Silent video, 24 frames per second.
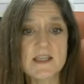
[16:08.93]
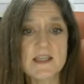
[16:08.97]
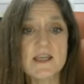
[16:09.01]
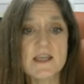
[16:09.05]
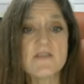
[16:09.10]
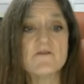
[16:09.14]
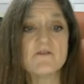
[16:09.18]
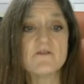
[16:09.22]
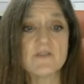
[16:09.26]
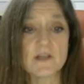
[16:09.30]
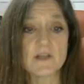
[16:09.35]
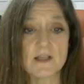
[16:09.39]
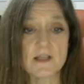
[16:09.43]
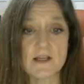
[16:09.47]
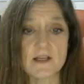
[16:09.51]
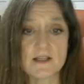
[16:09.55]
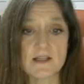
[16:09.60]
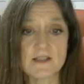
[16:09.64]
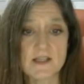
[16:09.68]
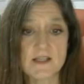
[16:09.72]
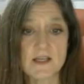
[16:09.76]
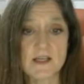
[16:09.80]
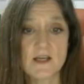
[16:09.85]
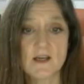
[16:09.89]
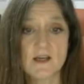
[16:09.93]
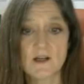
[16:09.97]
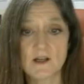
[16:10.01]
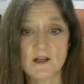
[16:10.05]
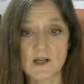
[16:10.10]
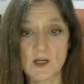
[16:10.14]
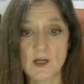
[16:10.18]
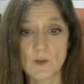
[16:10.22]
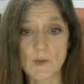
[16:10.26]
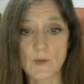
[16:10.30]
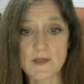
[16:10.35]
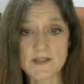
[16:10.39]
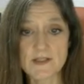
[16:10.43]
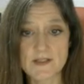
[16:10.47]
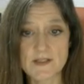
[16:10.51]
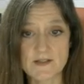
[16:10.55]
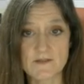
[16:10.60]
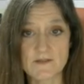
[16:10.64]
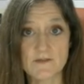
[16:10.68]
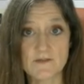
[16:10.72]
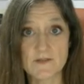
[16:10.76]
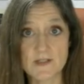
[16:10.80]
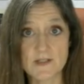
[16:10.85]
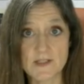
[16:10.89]
invalid I went
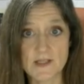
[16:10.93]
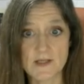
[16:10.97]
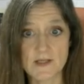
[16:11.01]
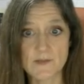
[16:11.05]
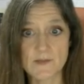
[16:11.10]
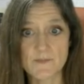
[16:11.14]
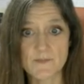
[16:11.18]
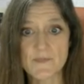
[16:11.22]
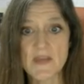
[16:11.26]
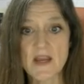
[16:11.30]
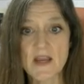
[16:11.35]
to visit.